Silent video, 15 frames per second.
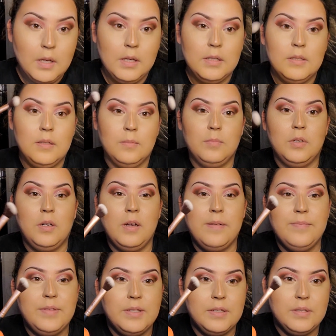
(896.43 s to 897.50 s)
So I'm gonna grab
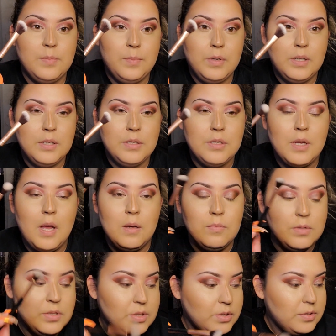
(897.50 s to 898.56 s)
this brush. I
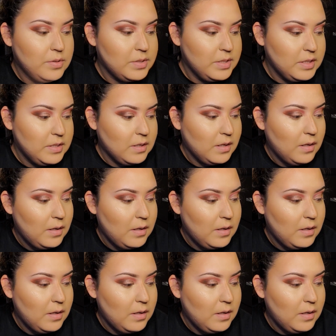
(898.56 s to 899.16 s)
was using